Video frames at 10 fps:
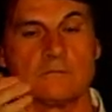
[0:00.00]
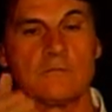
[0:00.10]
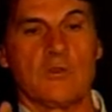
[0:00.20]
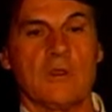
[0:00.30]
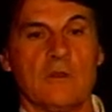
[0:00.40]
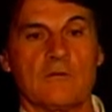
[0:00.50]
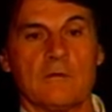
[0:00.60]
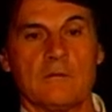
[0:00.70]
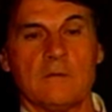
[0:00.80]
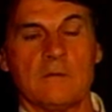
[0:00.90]
Rickey
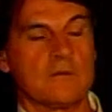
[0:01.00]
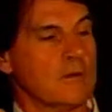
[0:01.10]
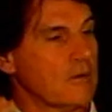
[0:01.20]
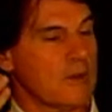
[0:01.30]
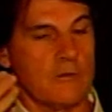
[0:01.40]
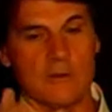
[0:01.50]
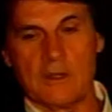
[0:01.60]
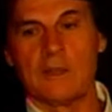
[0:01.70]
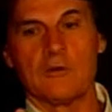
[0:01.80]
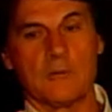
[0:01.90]
Henderson said, "Oh, yeah, Rickey,
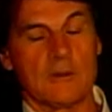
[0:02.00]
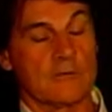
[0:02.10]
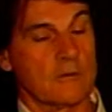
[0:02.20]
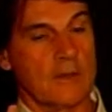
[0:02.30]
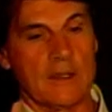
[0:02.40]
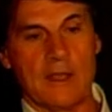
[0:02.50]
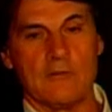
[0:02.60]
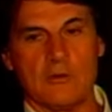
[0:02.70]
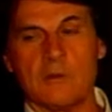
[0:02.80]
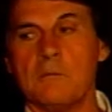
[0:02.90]
I know, man. So I'm glad to have
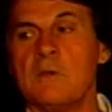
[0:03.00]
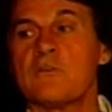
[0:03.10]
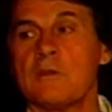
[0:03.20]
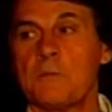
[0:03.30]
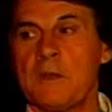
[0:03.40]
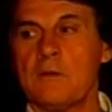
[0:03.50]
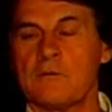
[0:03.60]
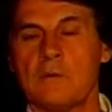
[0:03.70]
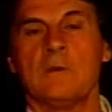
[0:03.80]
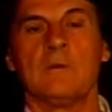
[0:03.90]
you. You're the missing piece.
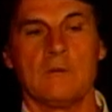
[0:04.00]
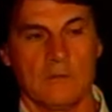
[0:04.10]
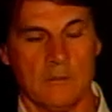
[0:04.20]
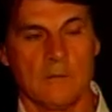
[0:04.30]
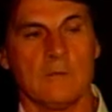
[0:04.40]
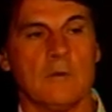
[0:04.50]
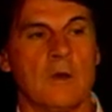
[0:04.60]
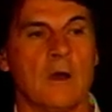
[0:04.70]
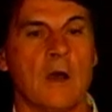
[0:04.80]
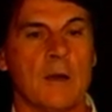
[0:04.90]

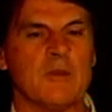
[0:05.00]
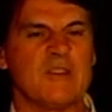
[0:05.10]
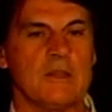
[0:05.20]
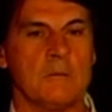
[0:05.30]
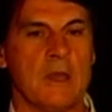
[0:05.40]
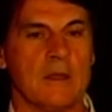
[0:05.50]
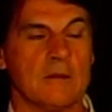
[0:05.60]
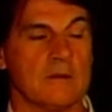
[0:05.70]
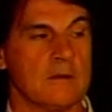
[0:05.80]
I'm a team man."